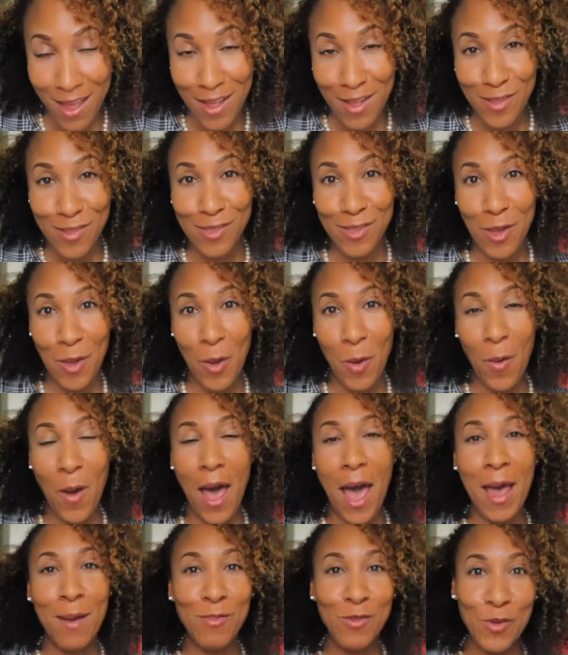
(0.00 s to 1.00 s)
So
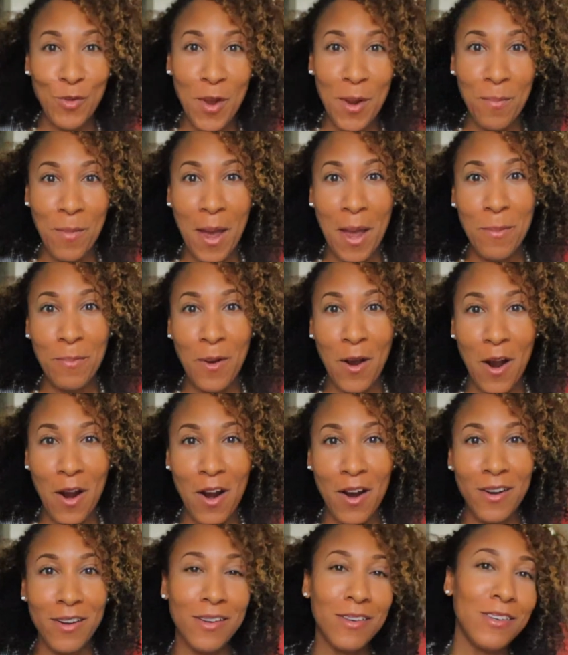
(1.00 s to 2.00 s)
I'm doing my
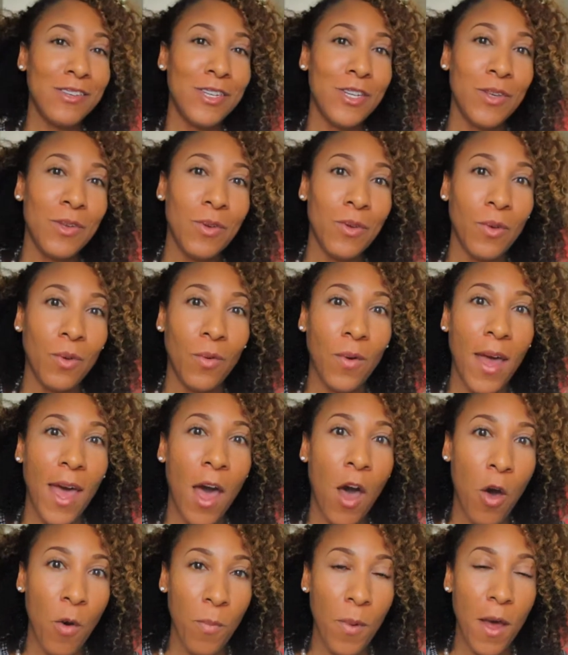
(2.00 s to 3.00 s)
part to
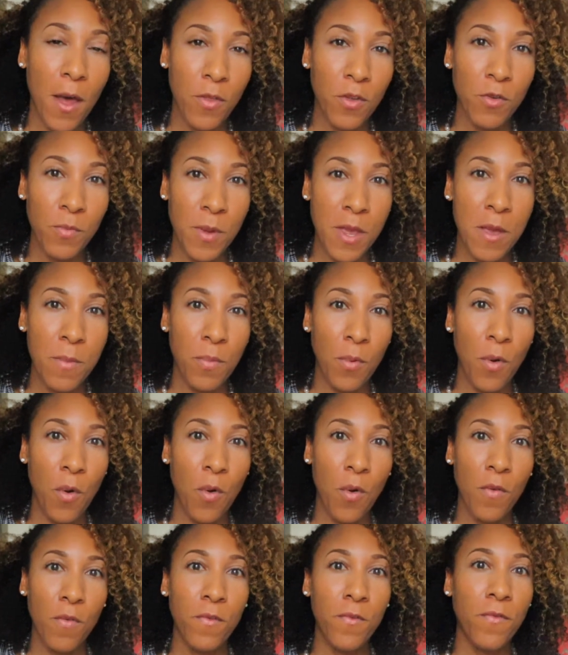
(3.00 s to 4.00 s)
help other
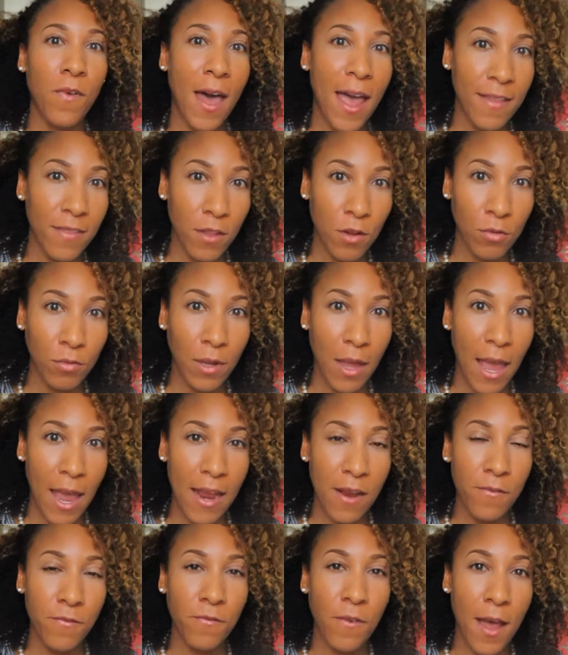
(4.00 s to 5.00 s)
people find their
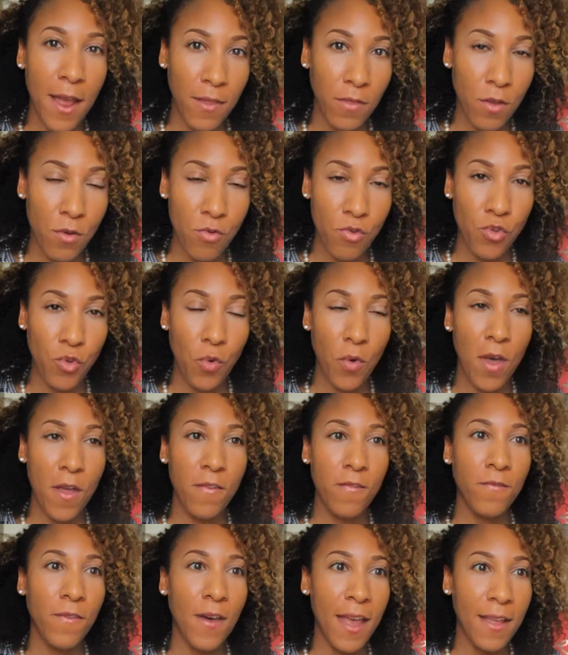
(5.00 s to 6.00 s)
light, find their joy,
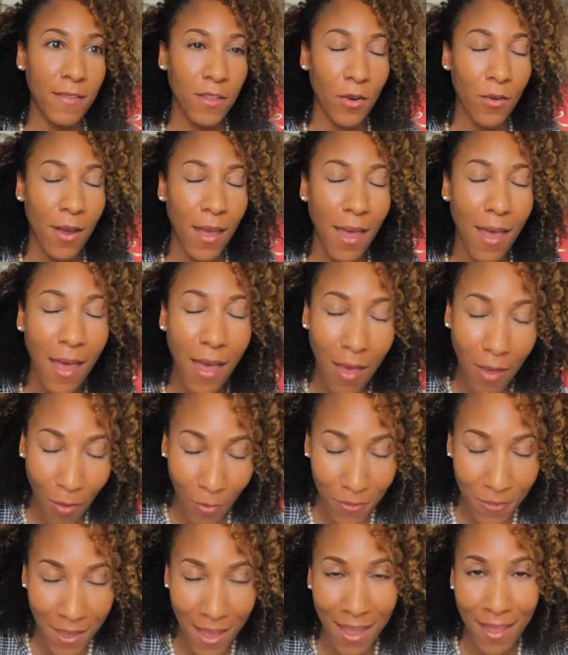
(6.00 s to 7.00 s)
find their
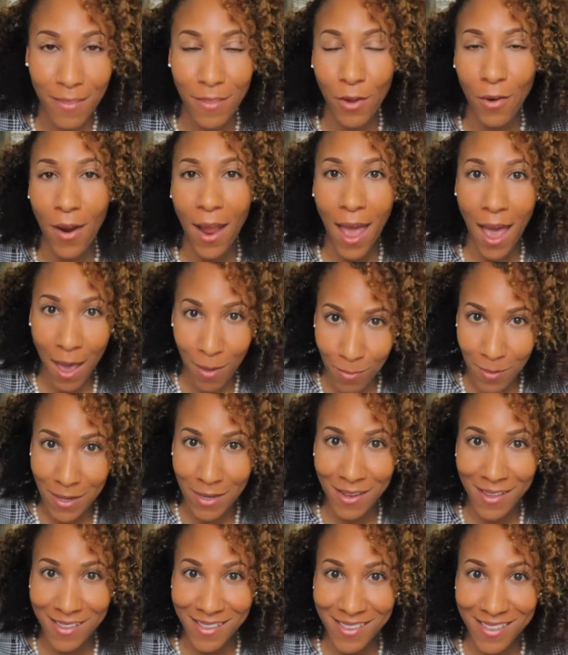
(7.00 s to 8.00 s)
health and their
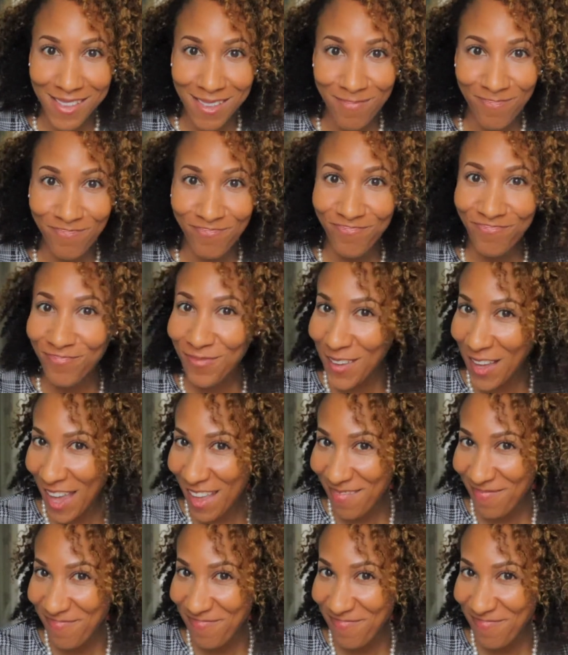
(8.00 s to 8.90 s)
happiness. Okay.